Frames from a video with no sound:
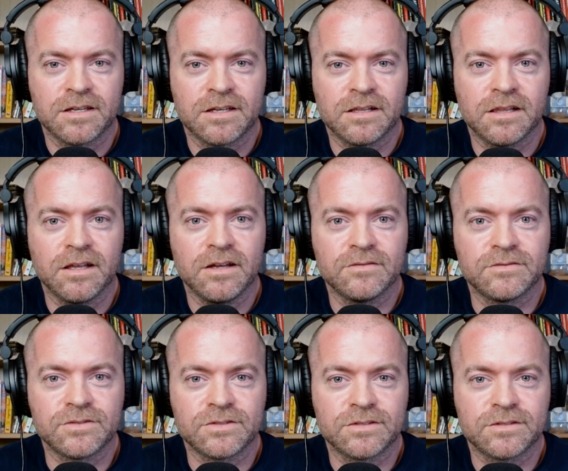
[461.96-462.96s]
it
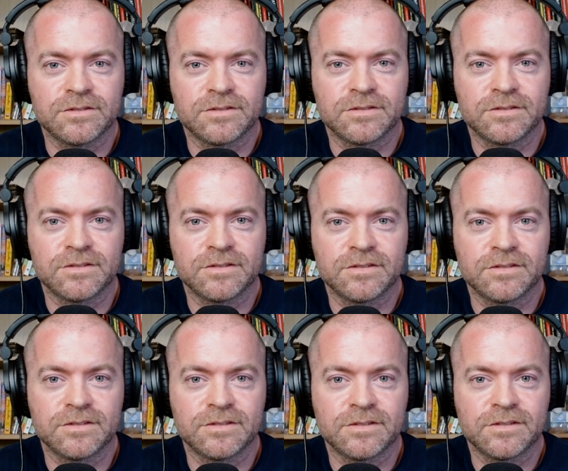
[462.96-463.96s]
loves
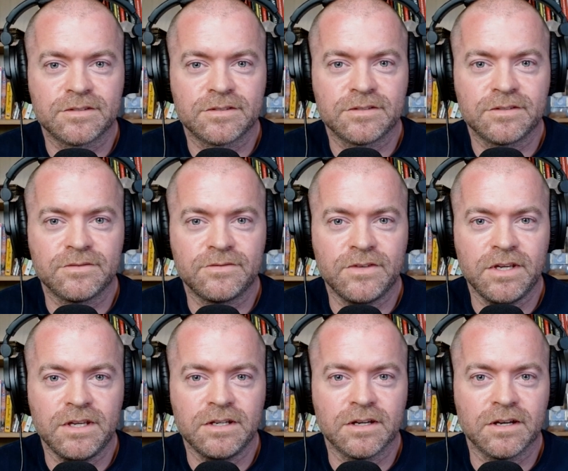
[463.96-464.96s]
to
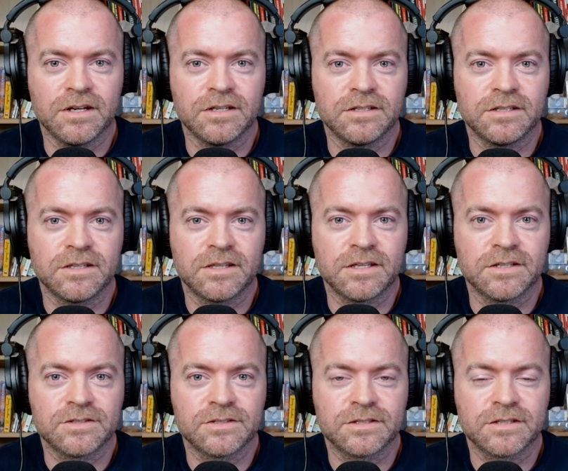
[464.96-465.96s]
feed on
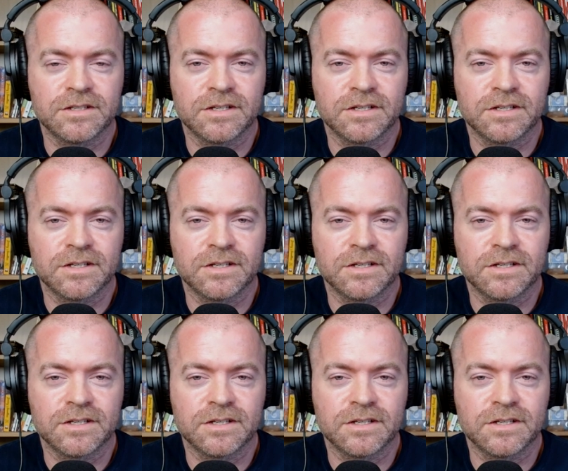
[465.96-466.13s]
this